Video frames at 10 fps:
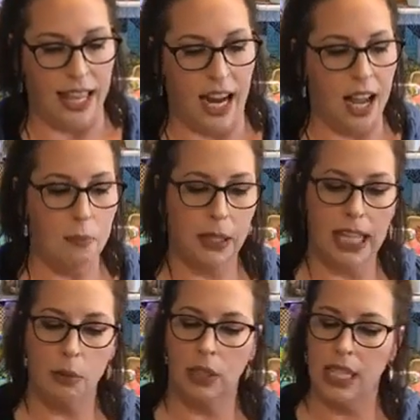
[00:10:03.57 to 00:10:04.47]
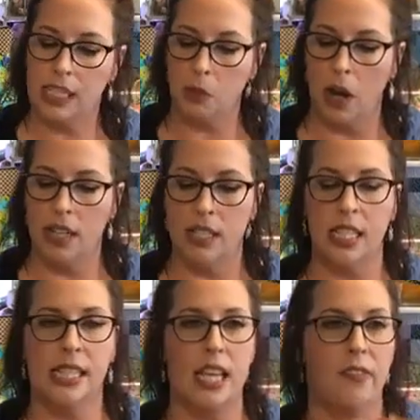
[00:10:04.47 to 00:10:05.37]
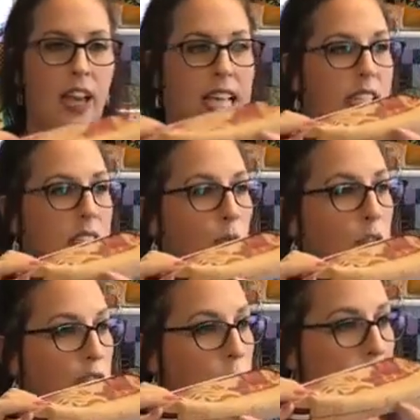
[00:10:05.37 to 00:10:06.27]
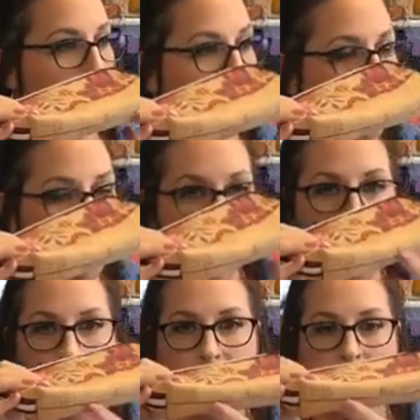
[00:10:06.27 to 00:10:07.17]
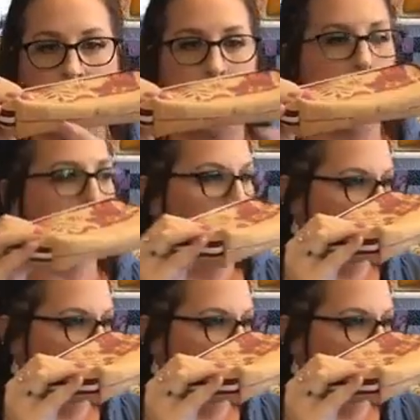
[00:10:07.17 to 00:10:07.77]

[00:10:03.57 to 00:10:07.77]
And then I played with this one to see if I could reduce some of the bulk in the seams.